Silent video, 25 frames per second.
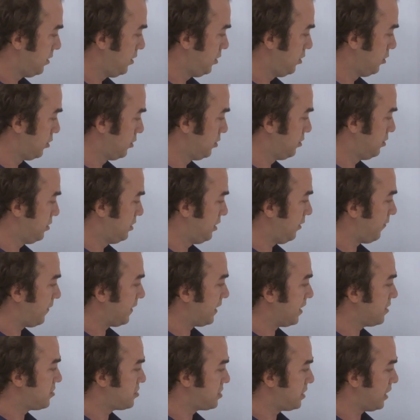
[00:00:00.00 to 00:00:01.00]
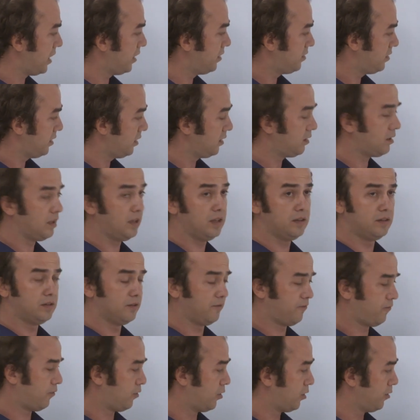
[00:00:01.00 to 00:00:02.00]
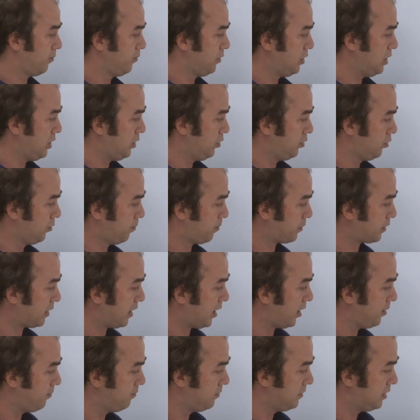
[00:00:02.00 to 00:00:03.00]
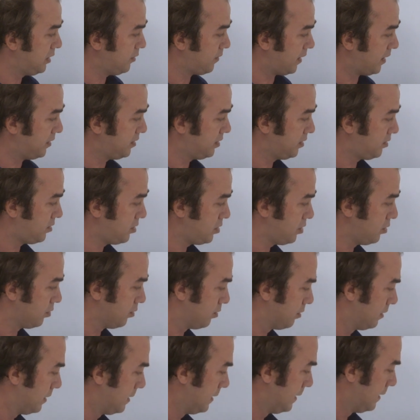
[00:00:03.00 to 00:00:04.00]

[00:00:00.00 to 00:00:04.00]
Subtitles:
you differentiate it in the form u prime divided to u.